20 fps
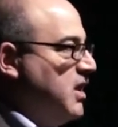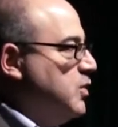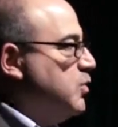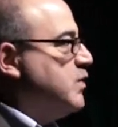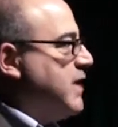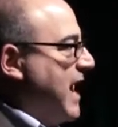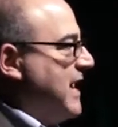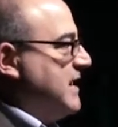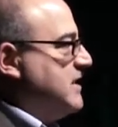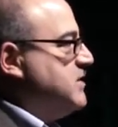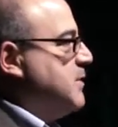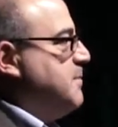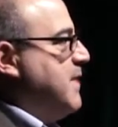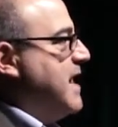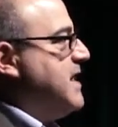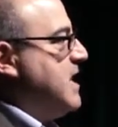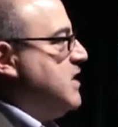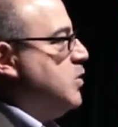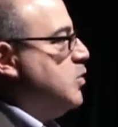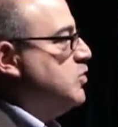You got into
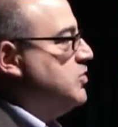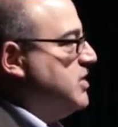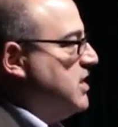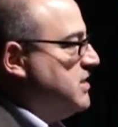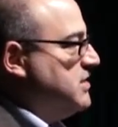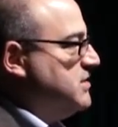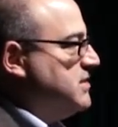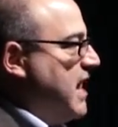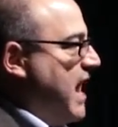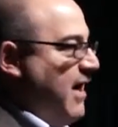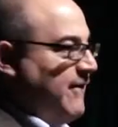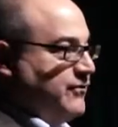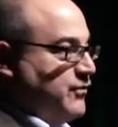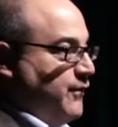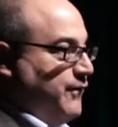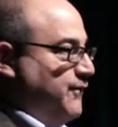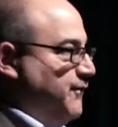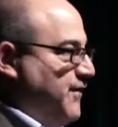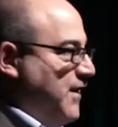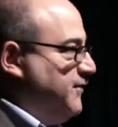bed and you didn't?
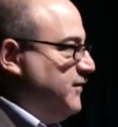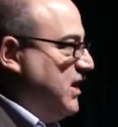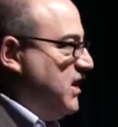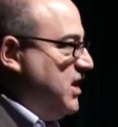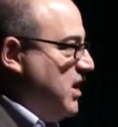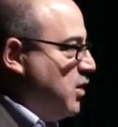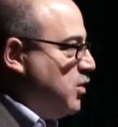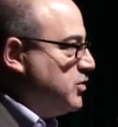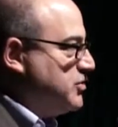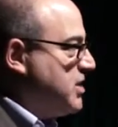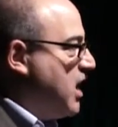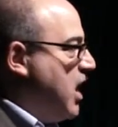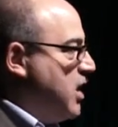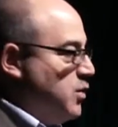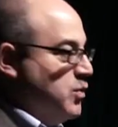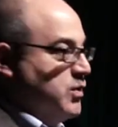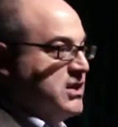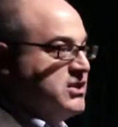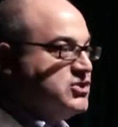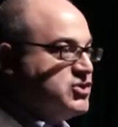After 50 years,
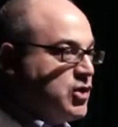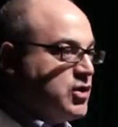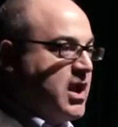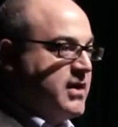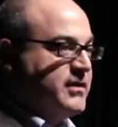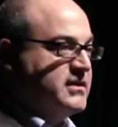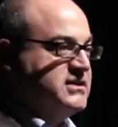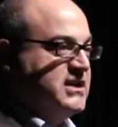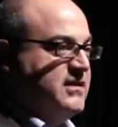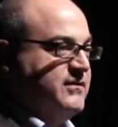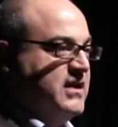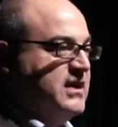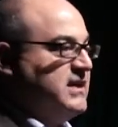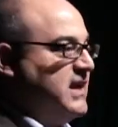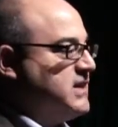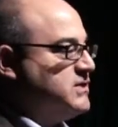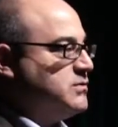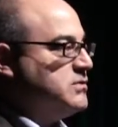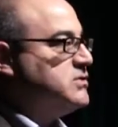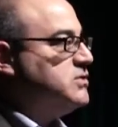you didn't turn on the TV? And
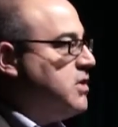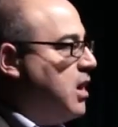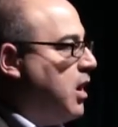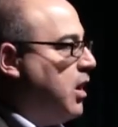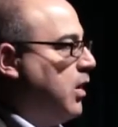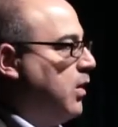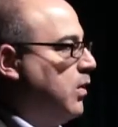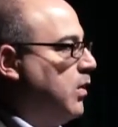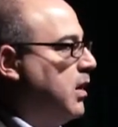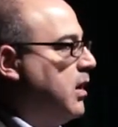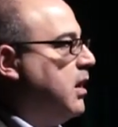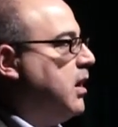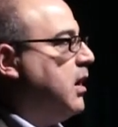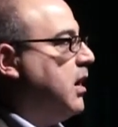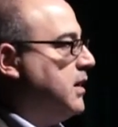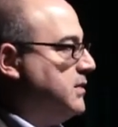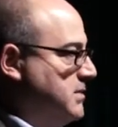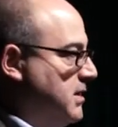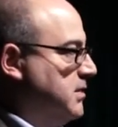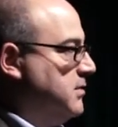the answer is no,
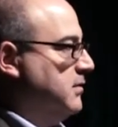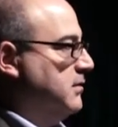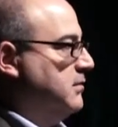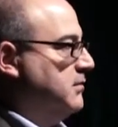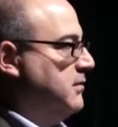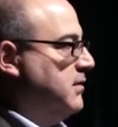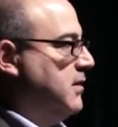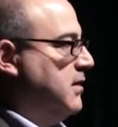I didn't.